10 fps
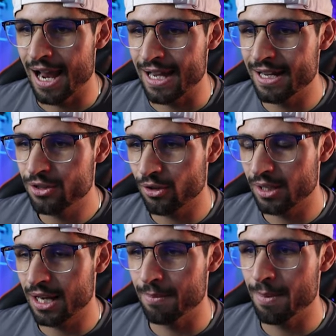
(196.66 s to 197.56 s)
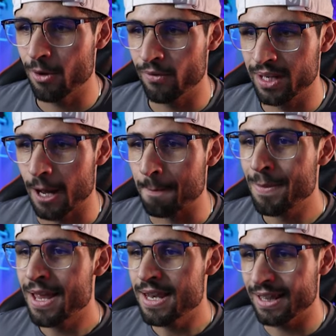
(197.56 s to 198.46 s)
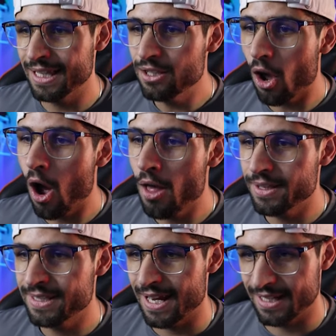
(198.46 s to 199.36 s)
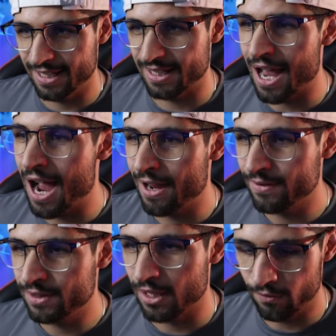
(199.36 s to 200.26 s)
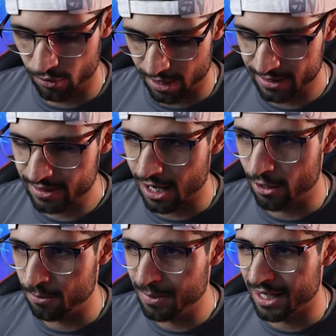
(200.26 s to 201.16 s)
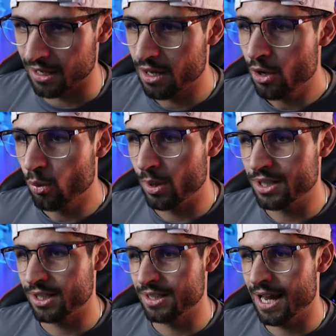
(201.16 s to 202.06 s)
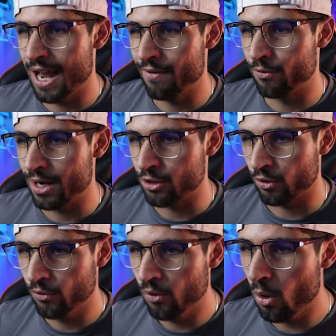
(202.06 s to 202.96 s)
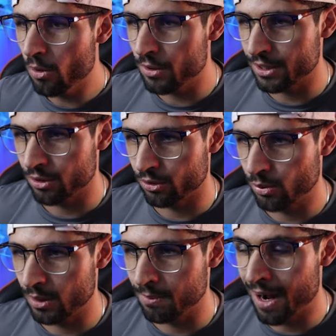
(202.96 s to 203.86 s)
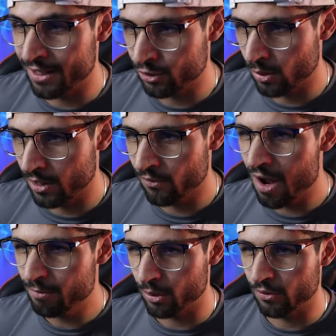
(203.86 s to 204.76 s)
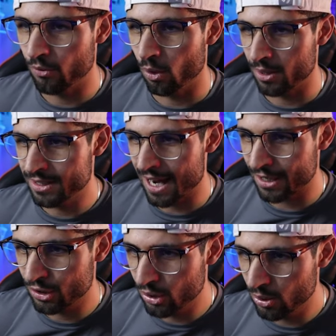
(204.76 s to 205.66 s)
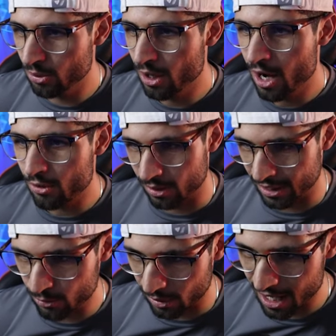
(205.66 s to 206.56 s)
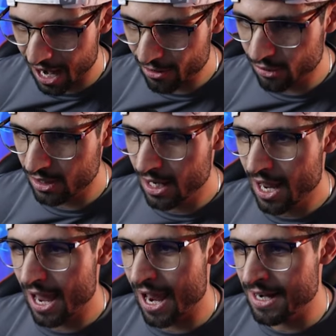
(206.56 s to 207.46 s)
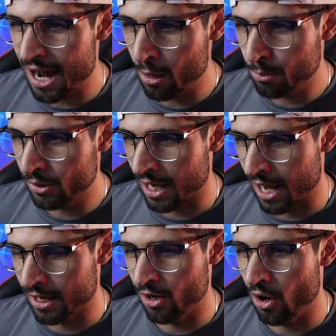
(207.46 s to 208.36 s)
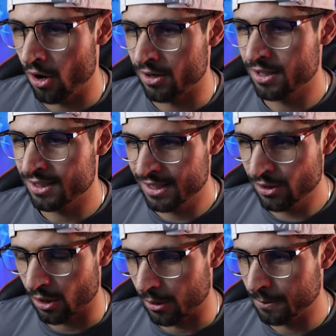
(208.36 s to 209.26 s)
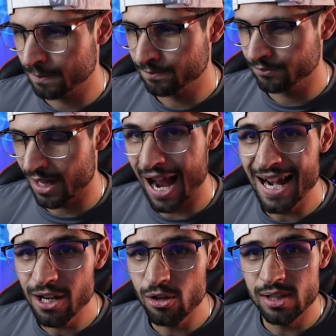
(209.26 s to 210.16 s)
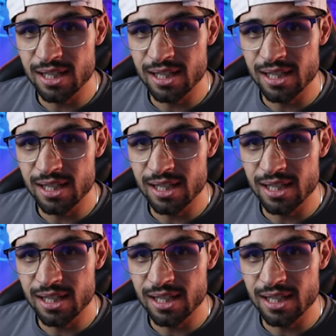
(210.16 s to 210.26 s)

And then it's going to come up over here. Now these are the settings I have set for the Razer Seiren Mini, which is I have ratio 4, threshold minus 25.4, attack 2, release 100, and output gain on 0. I need to